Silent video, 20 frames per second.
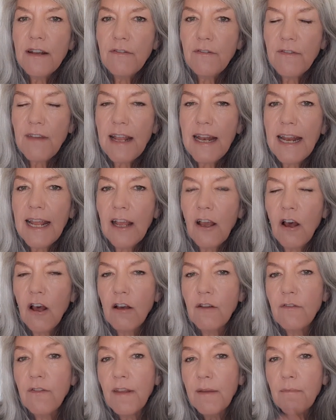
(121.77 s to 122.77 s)
a feeling
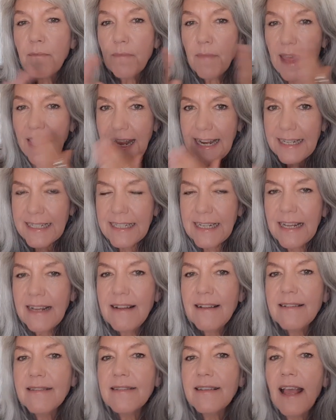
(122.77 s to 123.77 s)
of
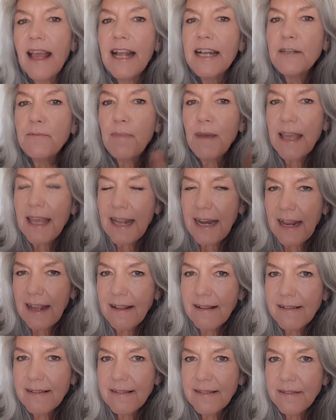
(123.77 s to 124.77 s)
endings and
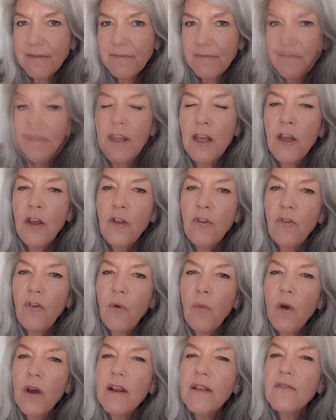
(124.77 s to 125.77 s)
beginnings. So
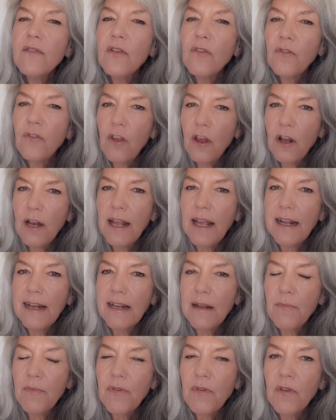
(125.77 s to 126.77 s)
what is a solar
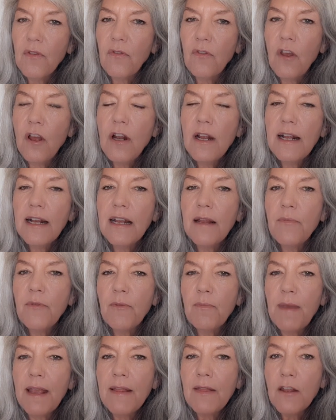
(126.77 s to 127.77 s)
eclipse? A solar eclipse,
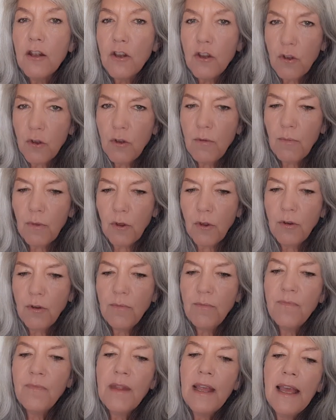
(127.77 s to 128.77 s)
being the new
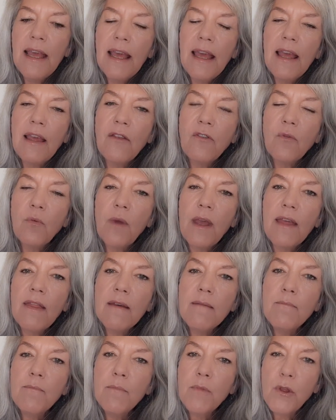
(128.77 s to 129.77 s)
moon, is where
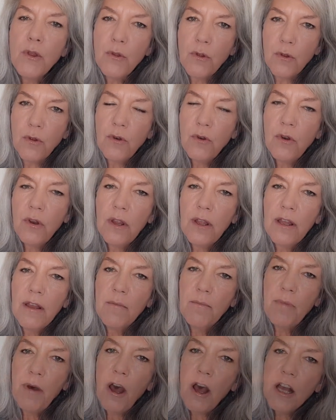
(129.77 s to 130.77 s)
the moon
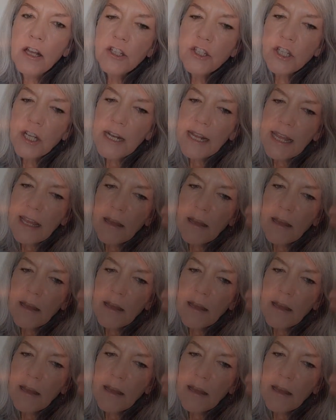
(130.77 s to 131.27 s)
partially